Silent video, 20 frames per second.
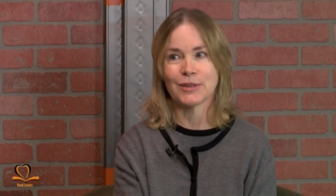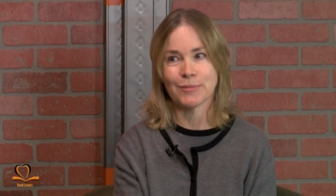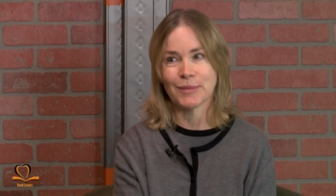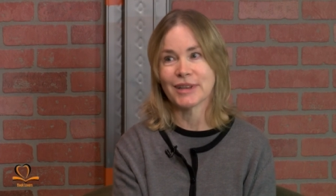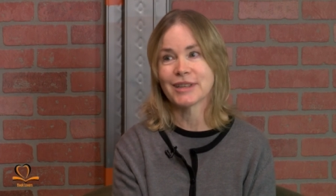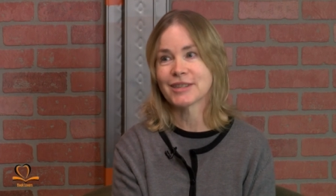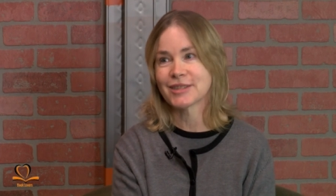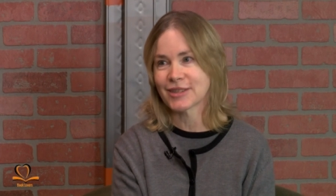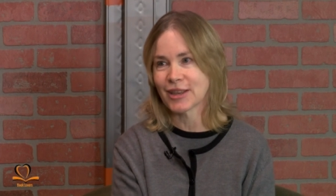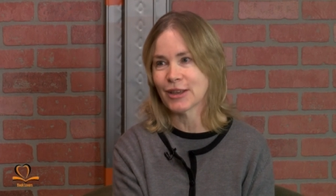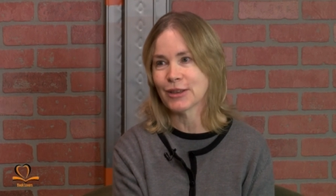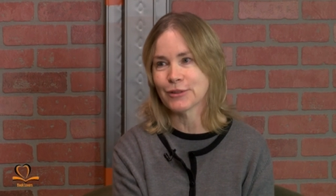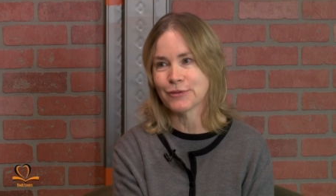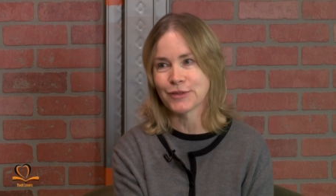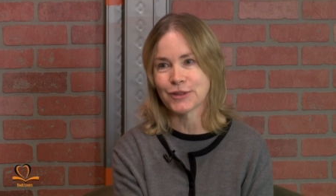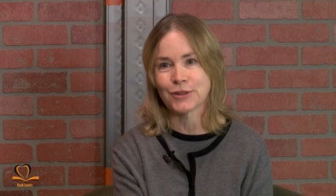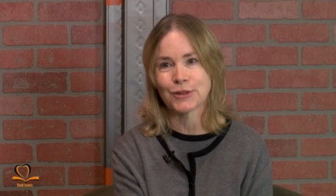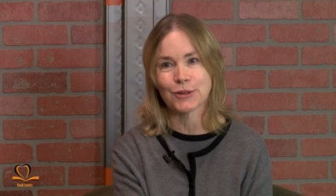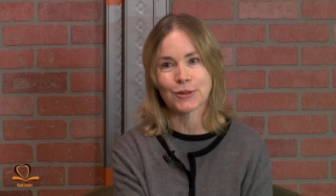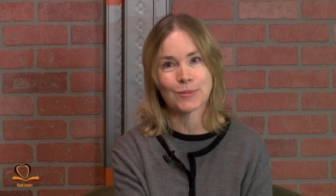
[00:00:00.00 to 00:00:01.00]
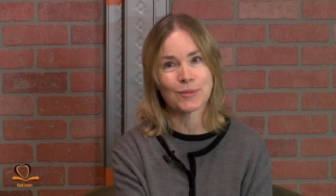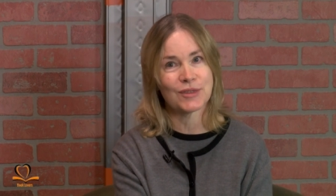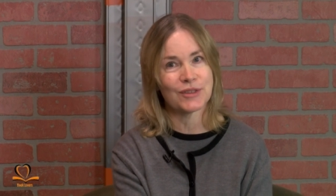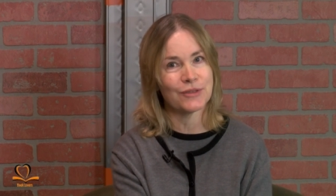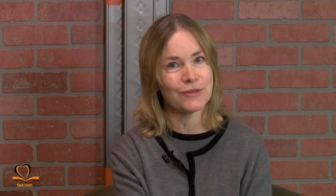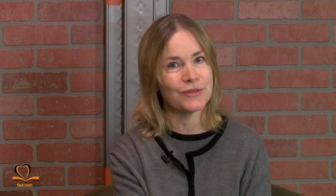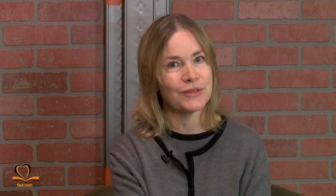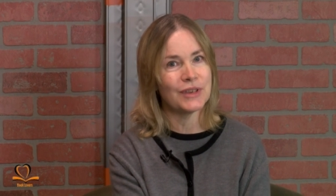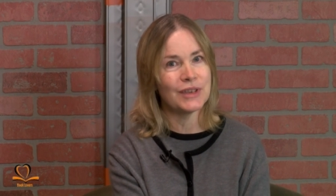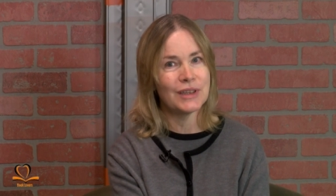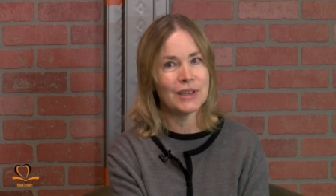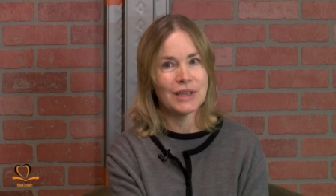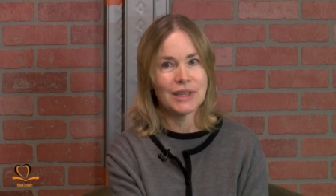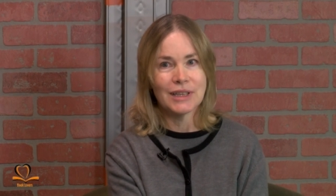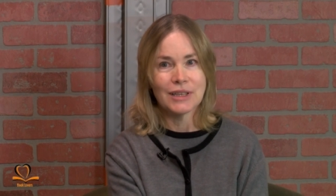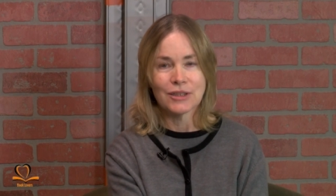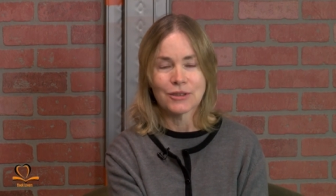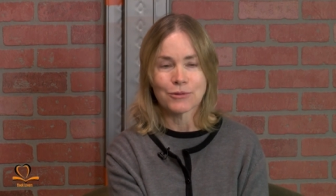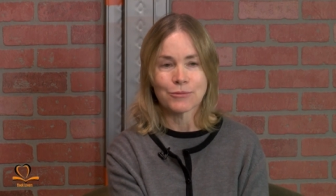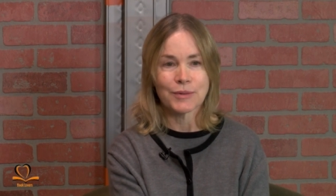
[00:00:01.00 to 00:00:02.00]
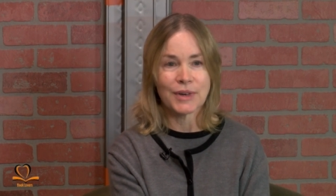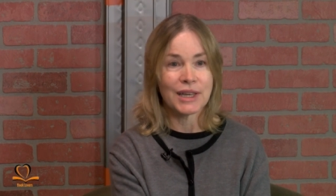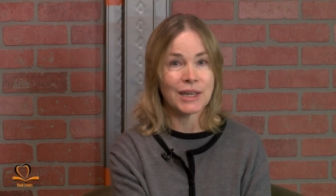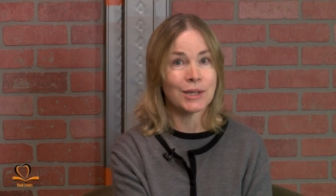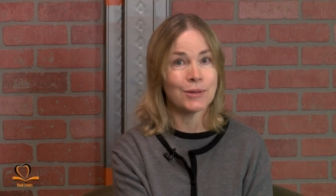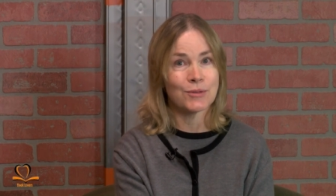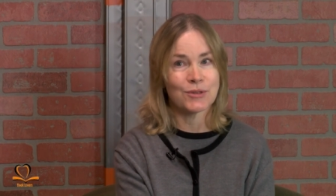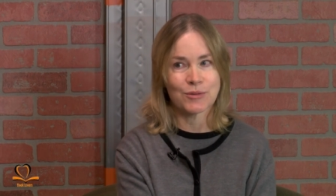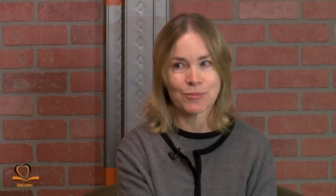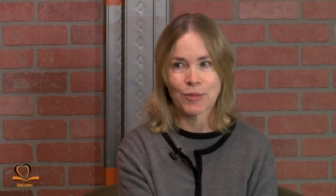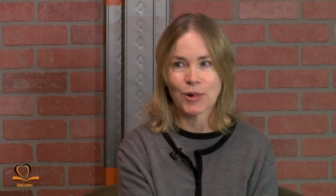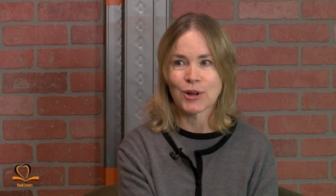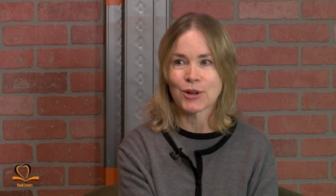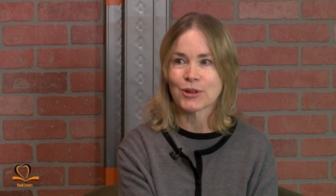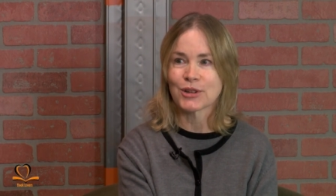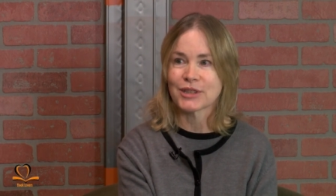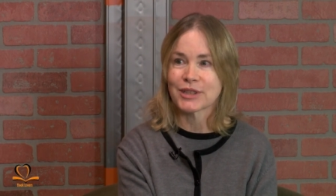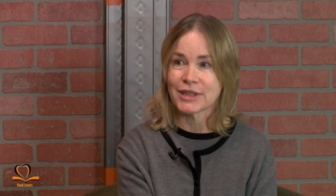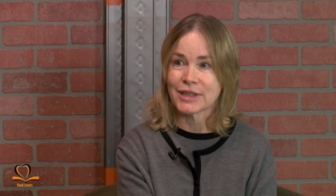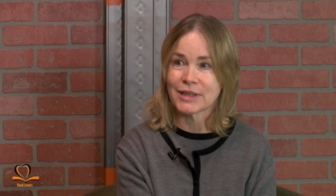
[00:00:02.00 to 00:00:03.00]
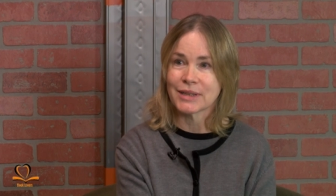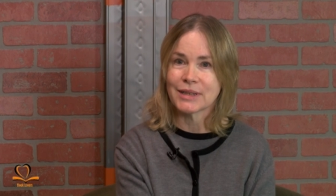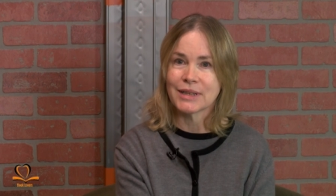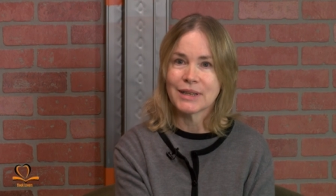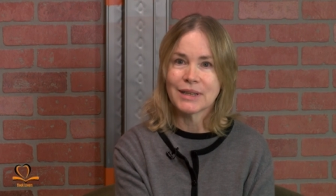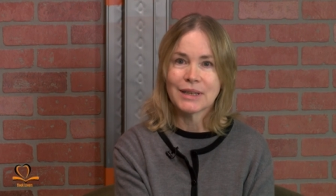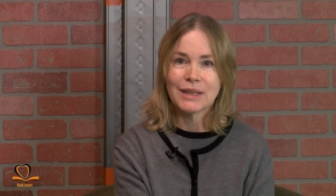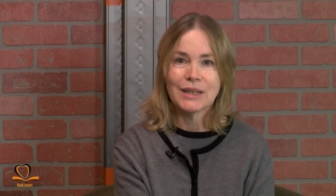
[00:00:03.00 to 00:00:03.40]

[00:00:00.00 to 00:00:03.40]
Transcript: myself in terms of the way I was marketing.